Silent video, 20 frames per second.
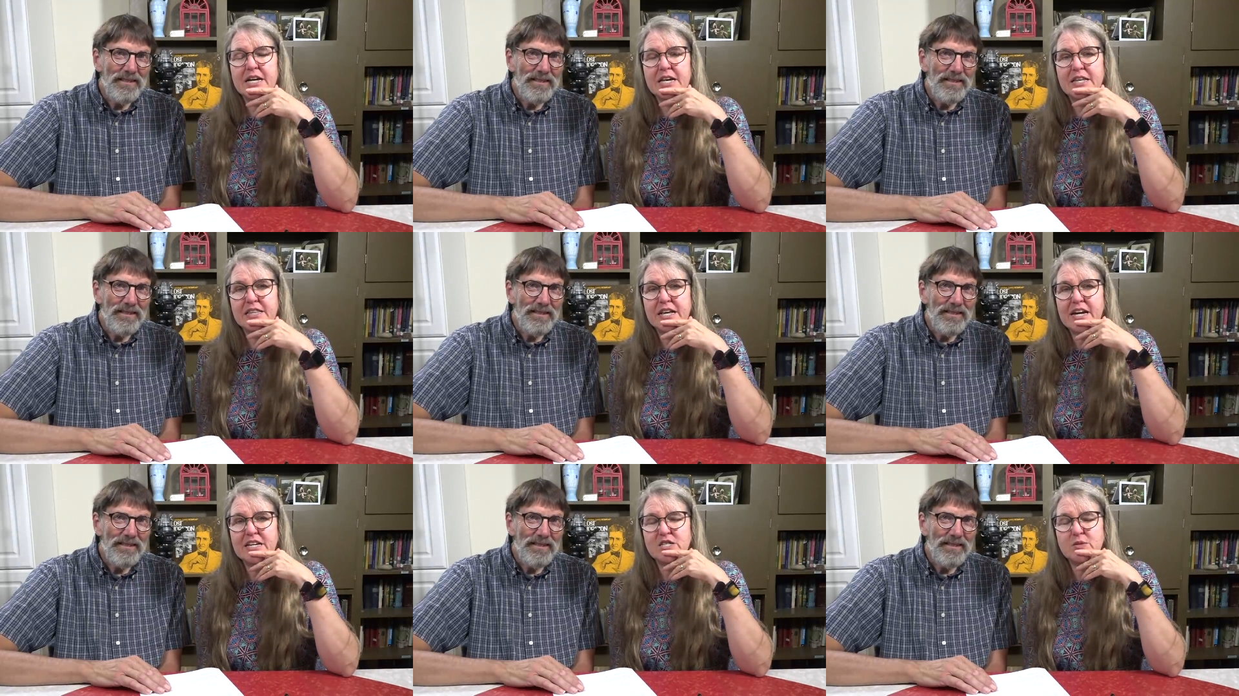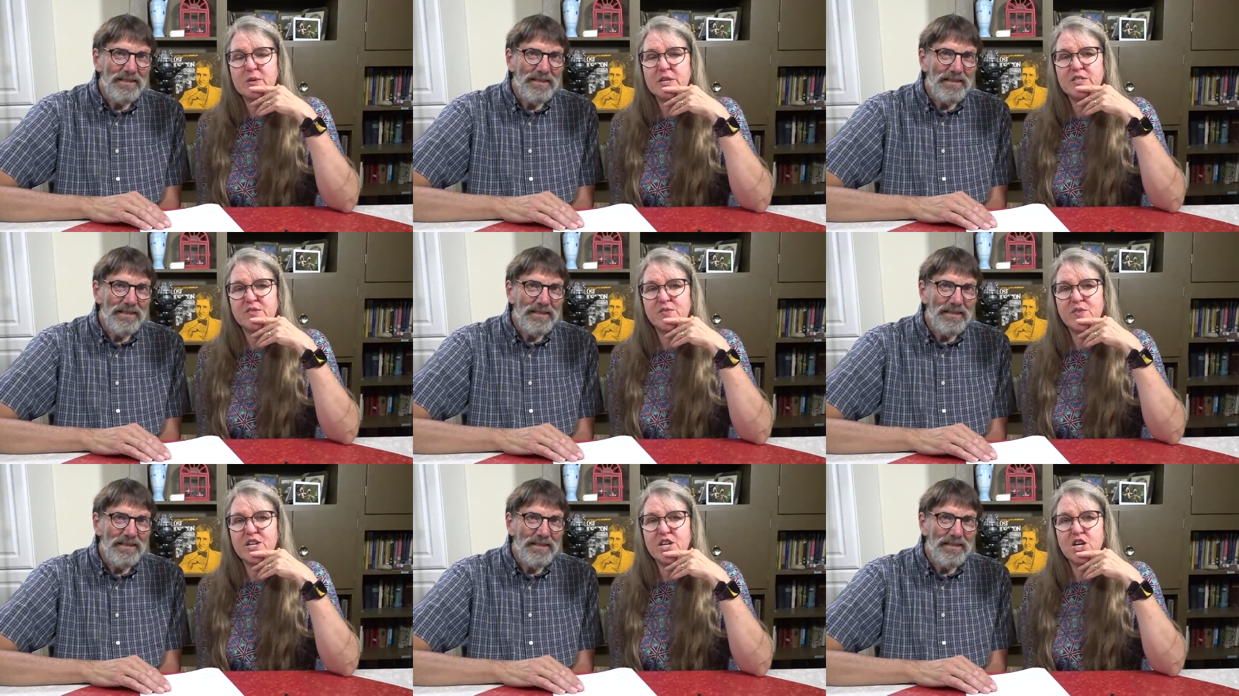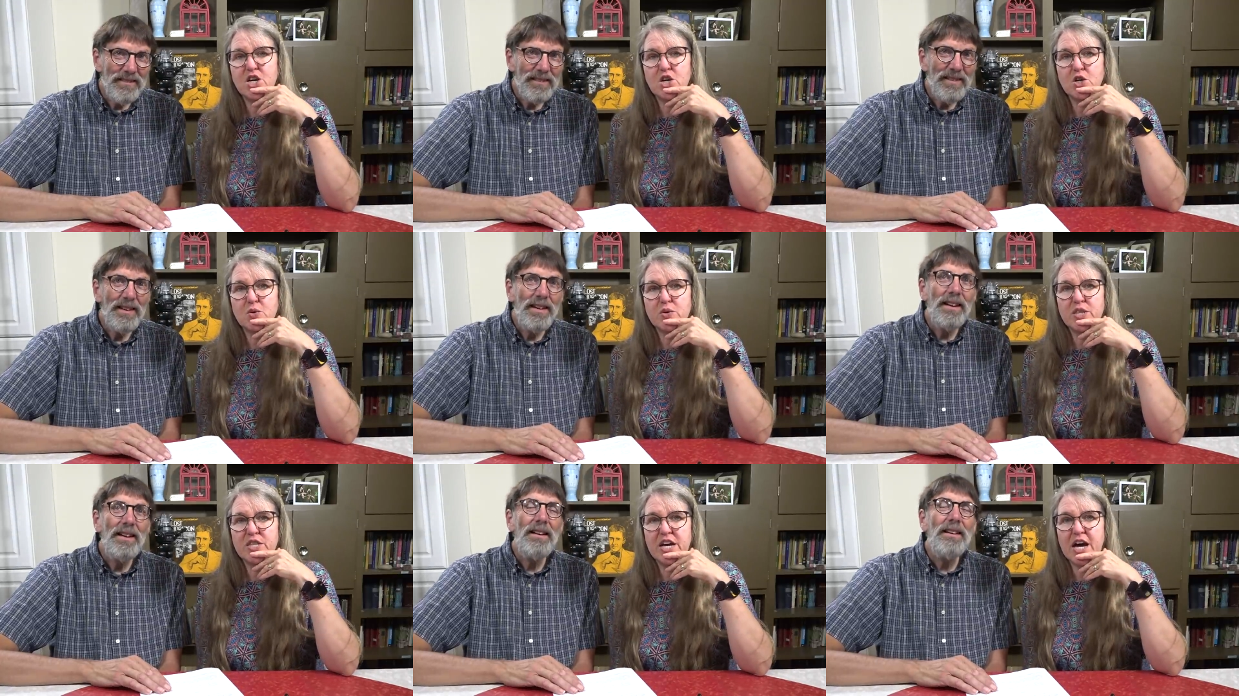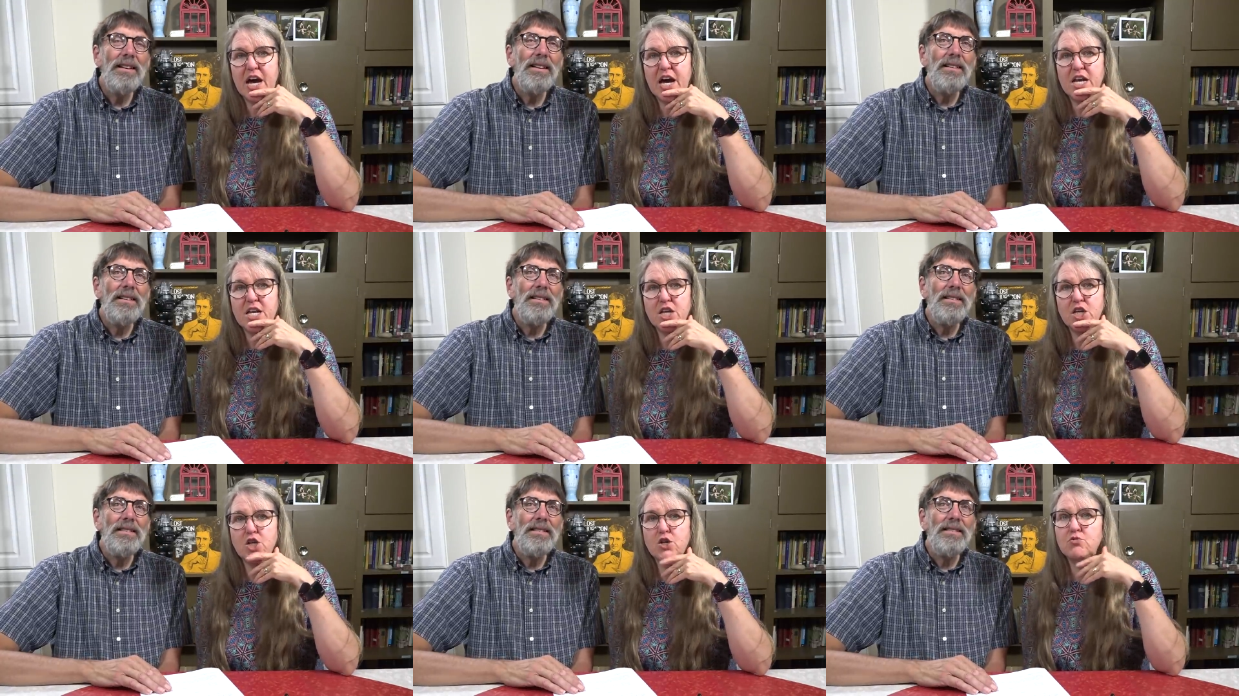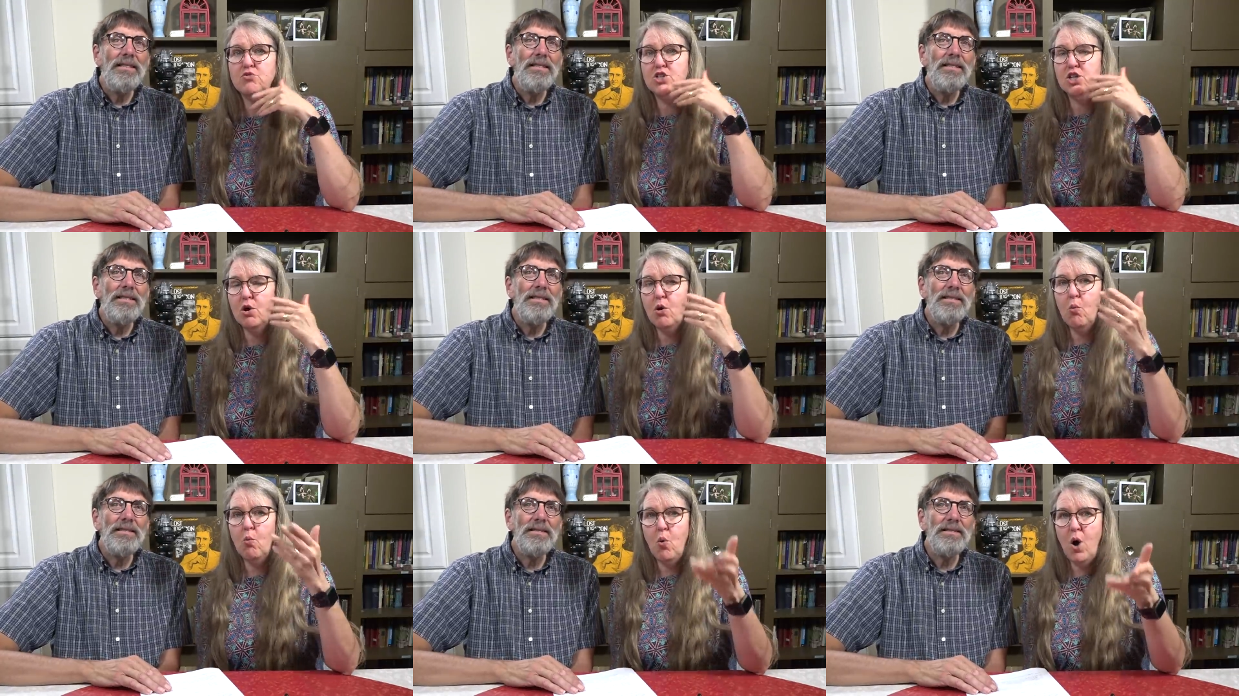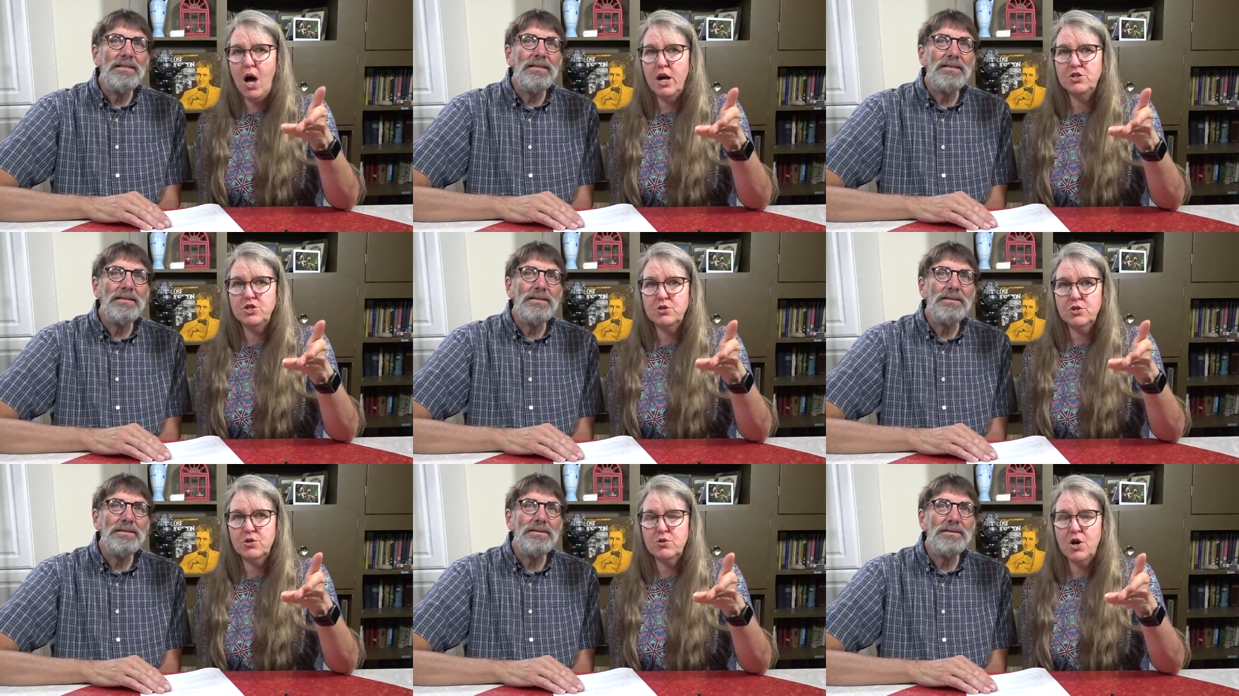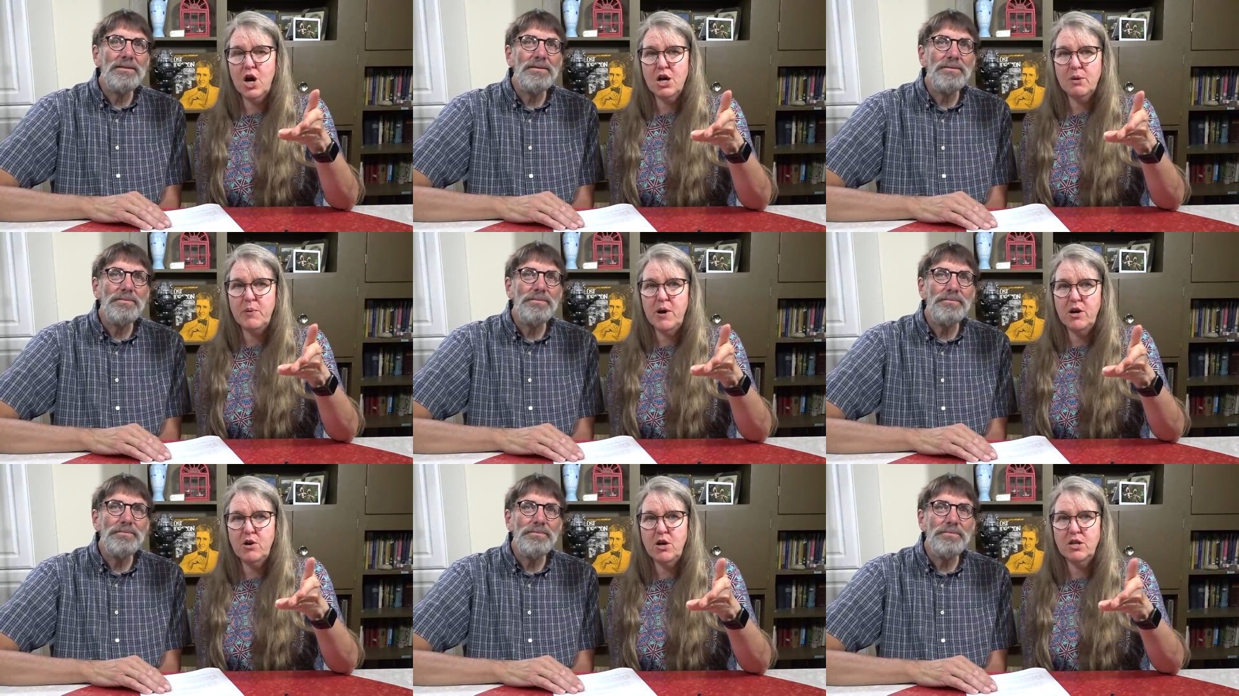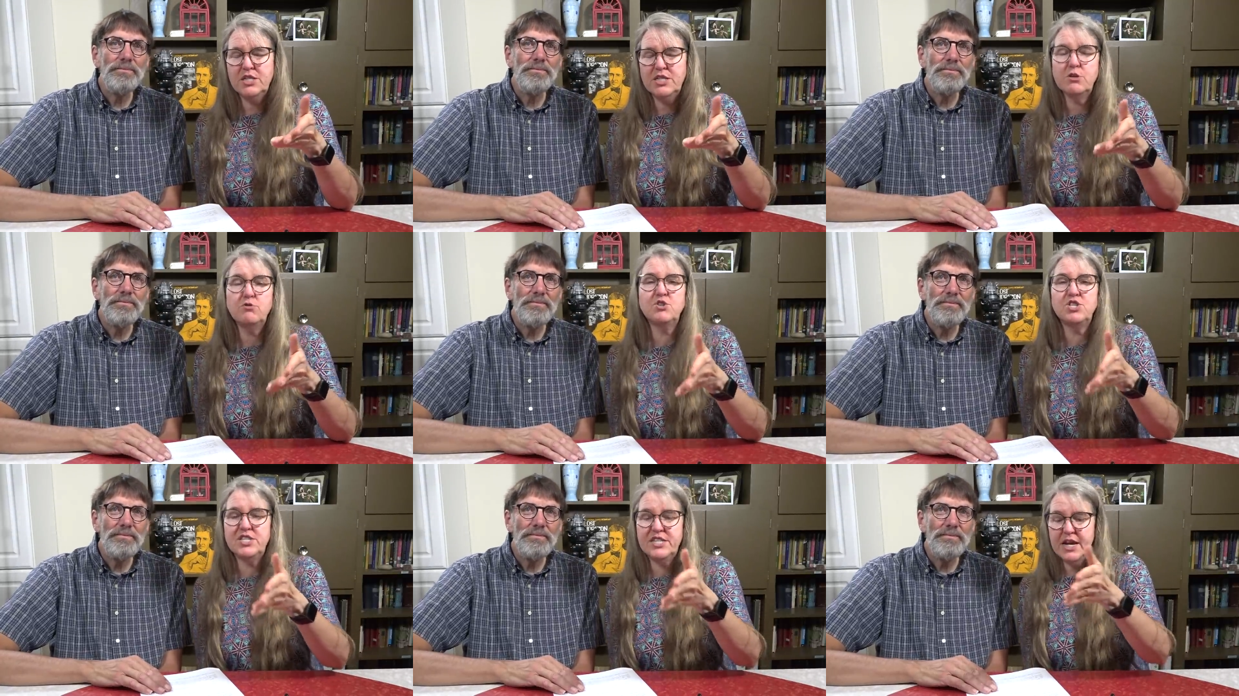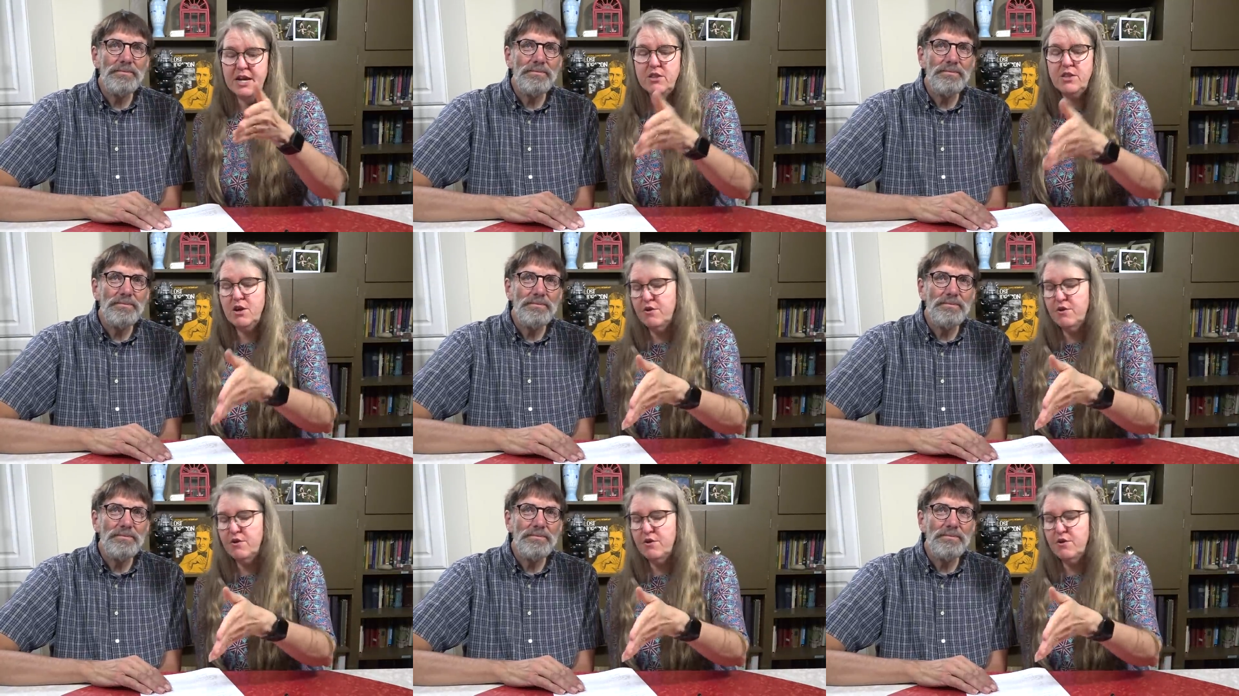Speaker 1: in last week's video that you don't watch your crock pot all day. You stand